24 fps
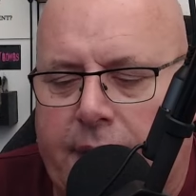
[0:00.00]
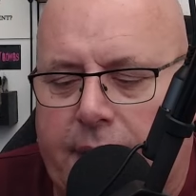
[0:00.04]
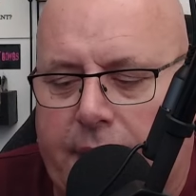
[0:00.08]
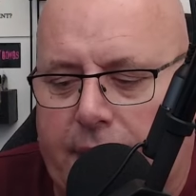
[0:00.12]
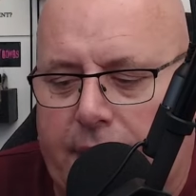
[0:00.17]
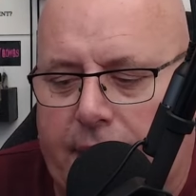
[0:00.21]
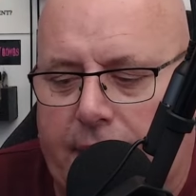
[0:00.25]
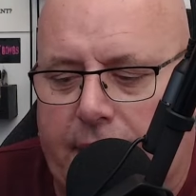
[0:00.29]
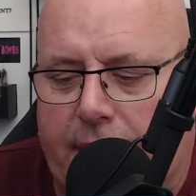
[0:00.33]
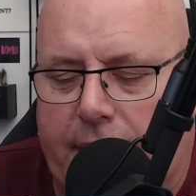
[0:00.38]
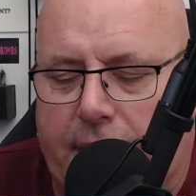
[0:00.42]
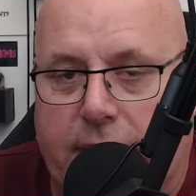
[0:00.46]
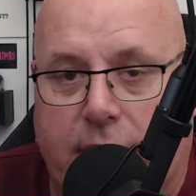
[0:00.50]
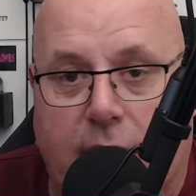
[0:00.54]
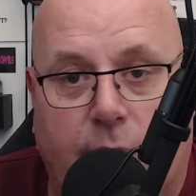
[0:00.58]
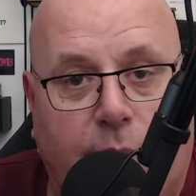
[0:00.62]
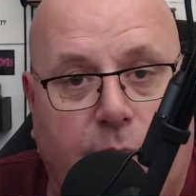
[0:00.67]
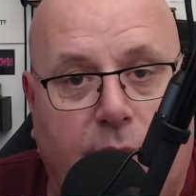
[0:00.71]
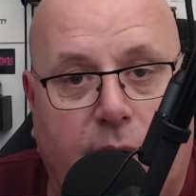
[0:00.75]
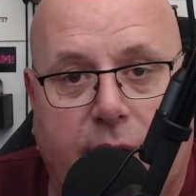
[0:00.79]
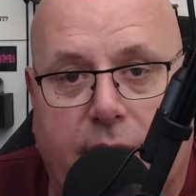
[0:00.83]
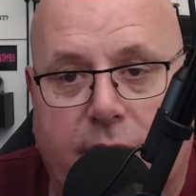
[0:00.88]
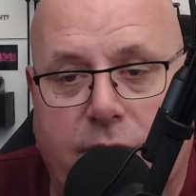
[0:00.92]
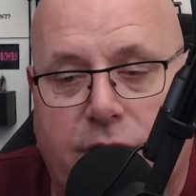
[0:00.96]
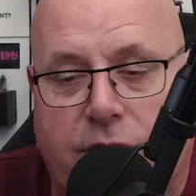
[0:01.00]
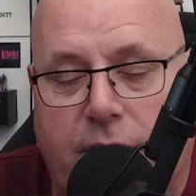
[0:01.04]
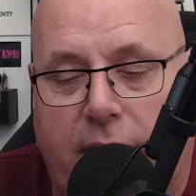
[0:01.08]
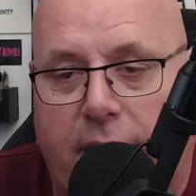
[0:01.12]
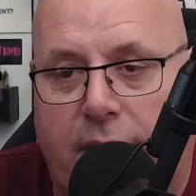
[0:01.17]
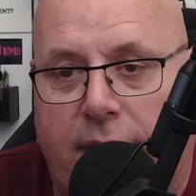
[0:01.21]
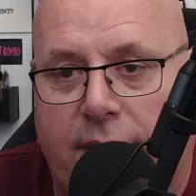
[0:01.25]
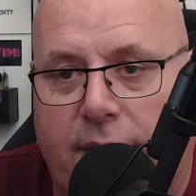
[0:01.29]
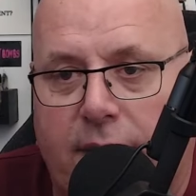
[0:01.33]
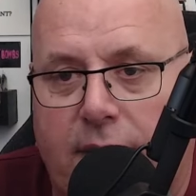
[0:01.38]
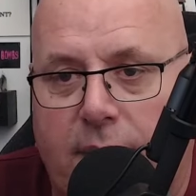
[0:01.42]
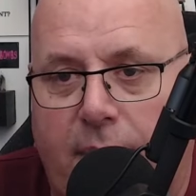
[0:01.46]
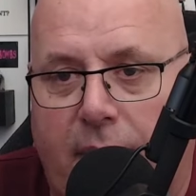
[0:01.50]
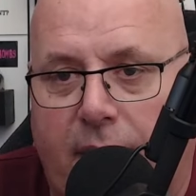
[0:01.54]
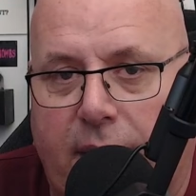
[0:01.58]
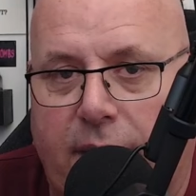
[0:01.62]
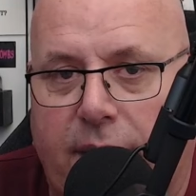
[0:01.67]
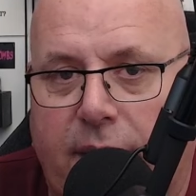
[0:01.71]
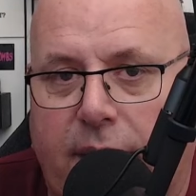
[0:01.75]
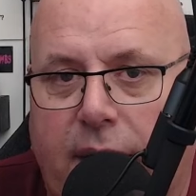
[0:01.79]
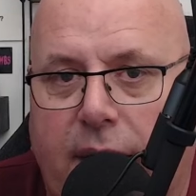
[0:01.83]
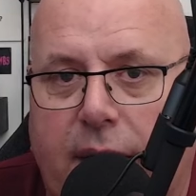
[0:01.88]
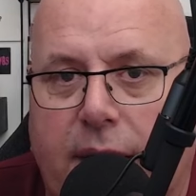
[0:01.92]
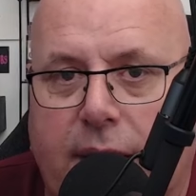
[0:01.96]
And you plug it straight into the back
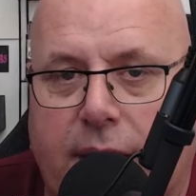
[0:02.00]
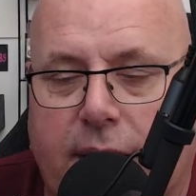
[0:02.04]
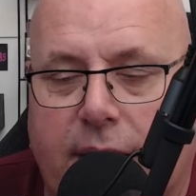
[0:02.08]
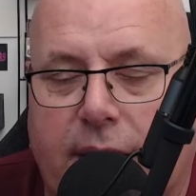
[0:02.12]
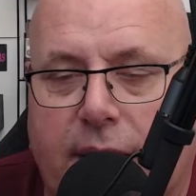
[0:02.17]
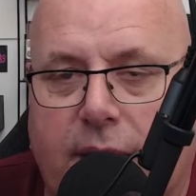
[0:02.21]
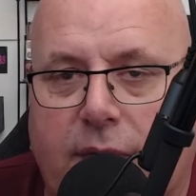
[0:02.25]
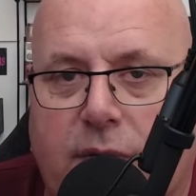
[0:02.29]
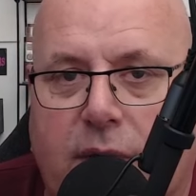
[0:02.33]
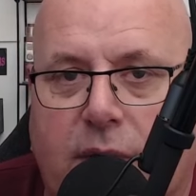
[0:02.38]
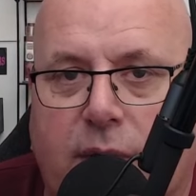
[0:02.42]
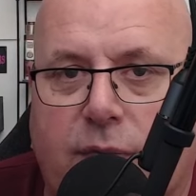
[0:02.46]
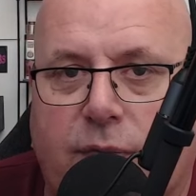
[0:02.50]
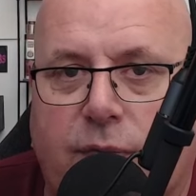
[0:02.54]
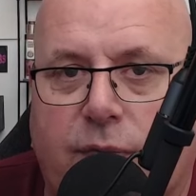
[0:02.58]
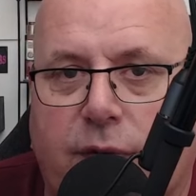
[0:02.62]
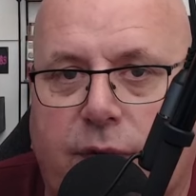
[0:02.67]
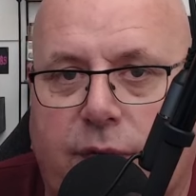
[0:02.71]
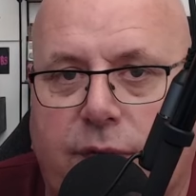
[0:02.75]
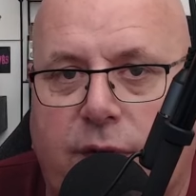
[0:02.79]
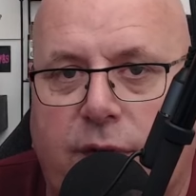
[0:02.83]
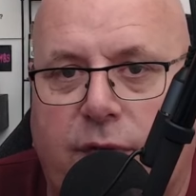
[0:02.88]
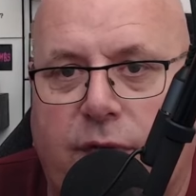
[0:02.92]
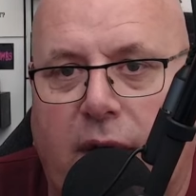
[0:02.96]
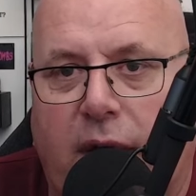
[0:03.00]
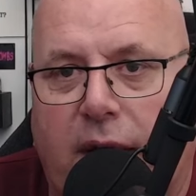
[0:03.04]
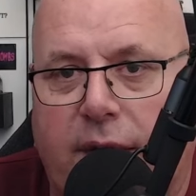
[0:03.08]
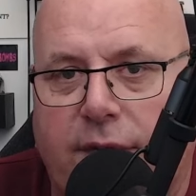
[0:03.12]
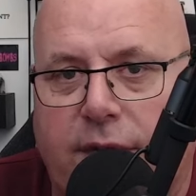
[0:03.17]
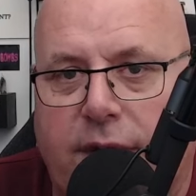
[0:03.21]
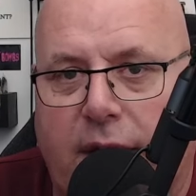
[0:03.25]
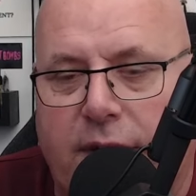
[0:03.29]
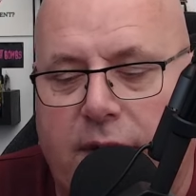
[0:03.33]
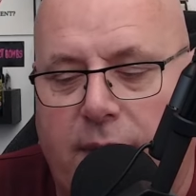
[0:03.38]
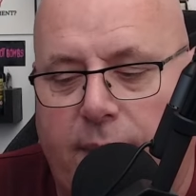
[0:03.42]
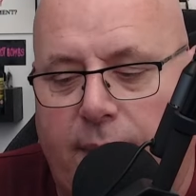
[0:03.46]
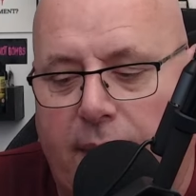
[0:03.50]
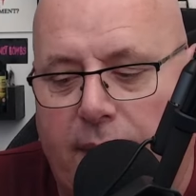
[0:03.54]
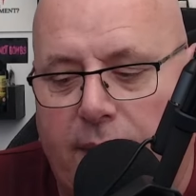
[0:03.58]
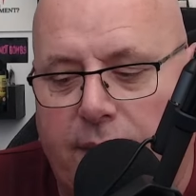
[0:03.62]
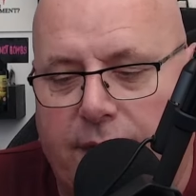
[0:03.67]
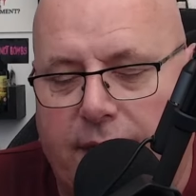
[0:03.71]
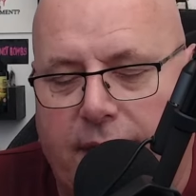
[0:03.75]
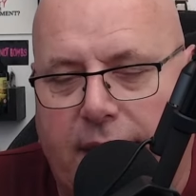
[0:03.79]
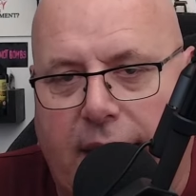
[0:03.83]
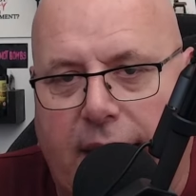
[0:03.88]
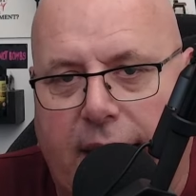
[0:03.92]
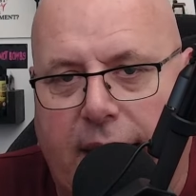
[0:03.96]
of there, and it gives it 55
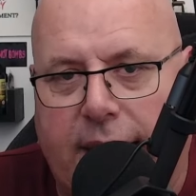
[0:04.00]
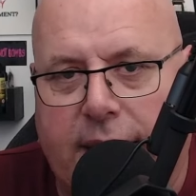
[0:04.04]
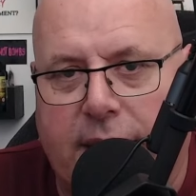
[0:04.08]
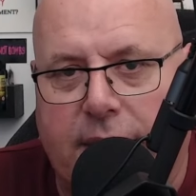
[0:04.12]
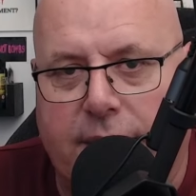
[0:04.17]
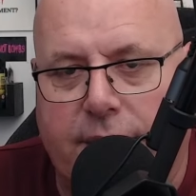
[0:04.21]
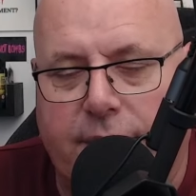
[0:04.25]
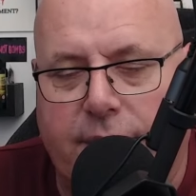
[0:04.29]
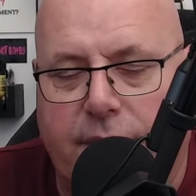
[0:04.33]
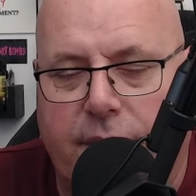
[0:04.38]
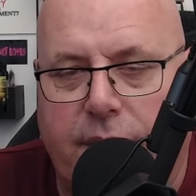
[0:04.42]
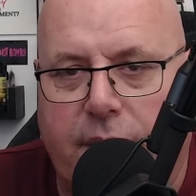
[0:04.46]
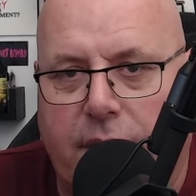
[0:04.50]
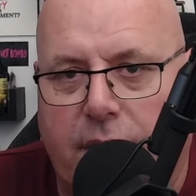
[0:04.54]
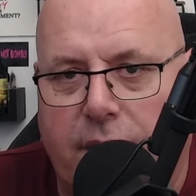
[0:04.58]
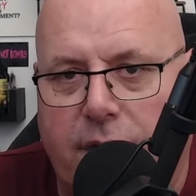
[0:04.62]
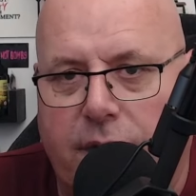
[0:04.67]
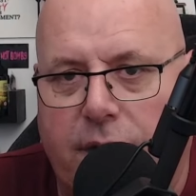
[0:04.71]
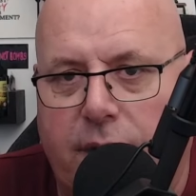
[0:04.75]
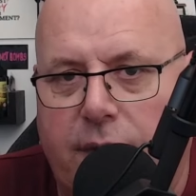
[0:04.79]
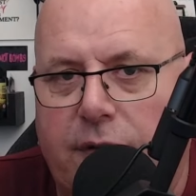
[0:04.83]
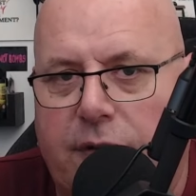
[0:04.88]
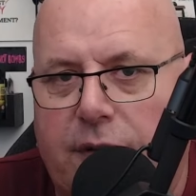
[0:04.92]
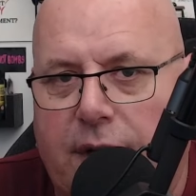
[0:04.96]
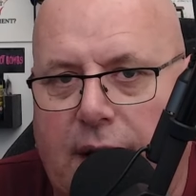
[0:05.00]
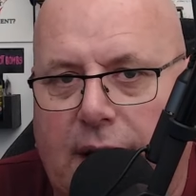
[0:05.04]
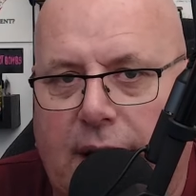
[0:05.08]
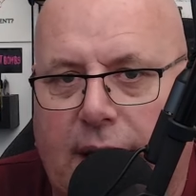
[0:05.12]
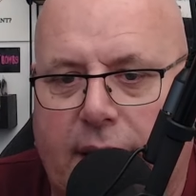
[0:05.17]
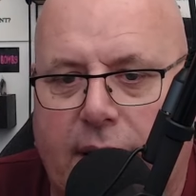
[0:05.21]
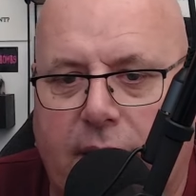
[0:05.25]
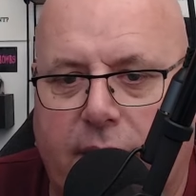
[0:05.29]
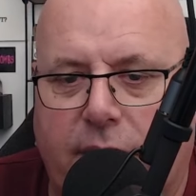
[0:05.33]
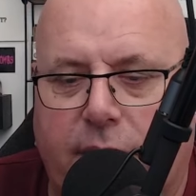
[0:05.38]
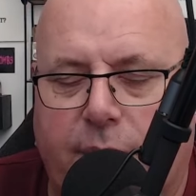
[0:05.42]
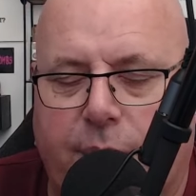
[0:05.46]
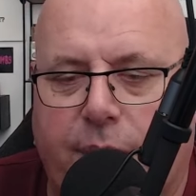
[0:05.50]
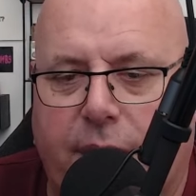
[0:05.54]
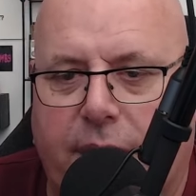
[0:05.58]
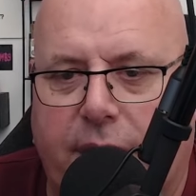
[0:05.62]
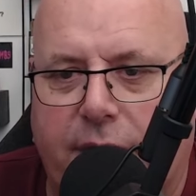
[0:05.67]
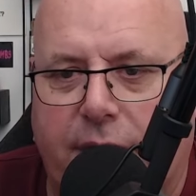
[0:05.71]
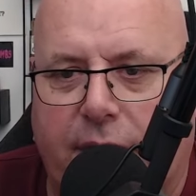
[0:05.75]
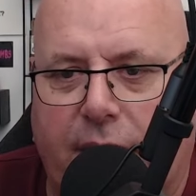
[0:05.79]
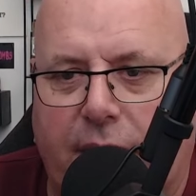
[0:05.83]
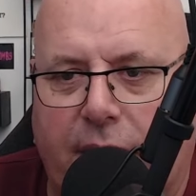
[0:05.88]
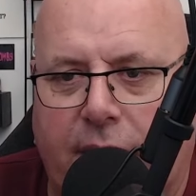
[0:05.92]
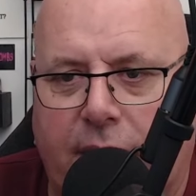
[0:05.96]
decibels again as soon as you click on the
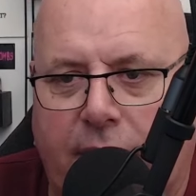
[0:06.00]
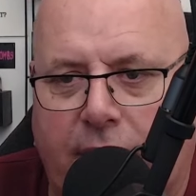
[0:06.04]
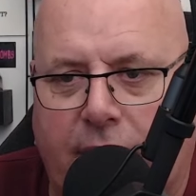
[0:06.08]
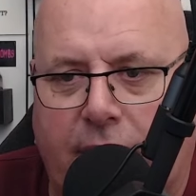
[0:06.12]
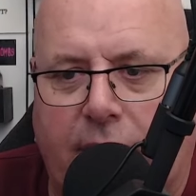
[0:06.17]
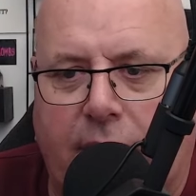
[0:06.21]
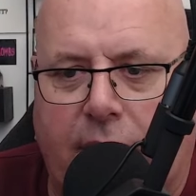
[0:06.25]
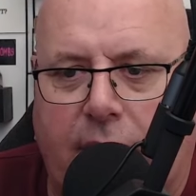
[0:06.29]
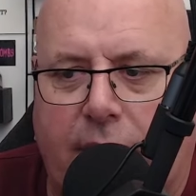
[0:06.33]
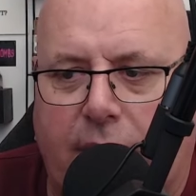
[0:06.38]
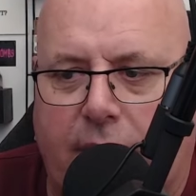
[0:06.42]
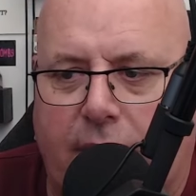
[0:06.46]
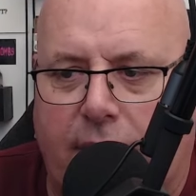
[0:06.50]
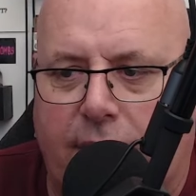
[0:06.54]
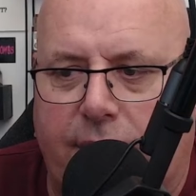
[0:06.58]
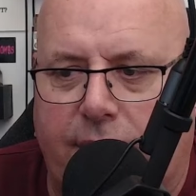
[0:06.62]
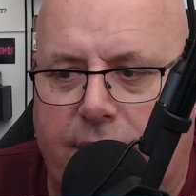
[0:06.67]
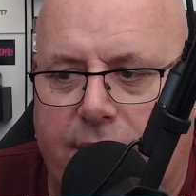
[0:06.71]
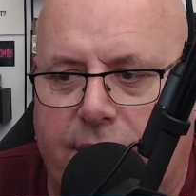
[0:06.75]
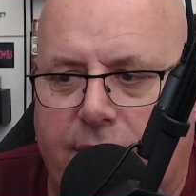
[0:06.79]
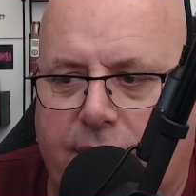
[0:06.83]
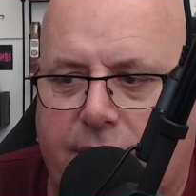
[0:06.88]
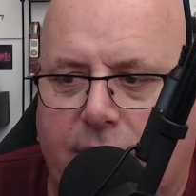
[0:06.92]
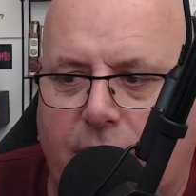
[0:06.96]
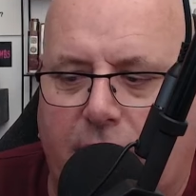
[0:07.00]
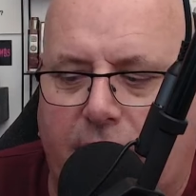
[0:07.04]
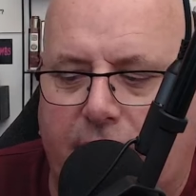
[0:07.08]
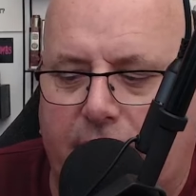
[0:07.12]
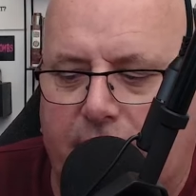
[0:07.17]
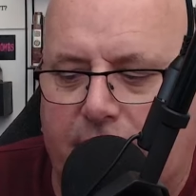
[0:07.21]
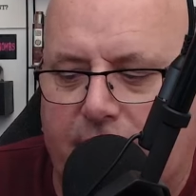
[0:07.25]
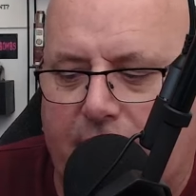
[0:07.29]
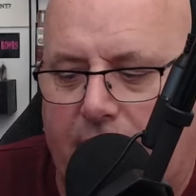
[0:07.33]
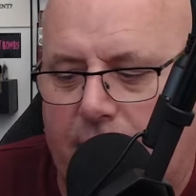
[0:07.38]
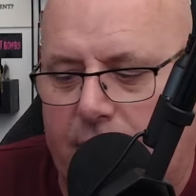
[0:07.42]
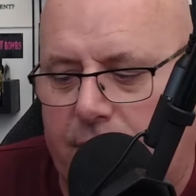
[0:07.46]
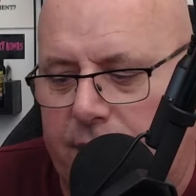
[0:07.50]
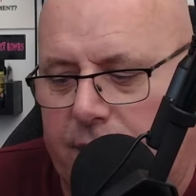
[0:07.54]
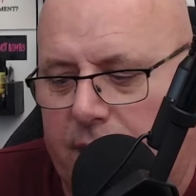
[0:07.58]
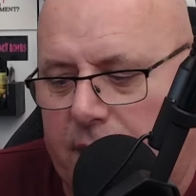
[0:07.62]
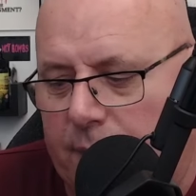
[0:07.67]
preset, and this is the way it sounds.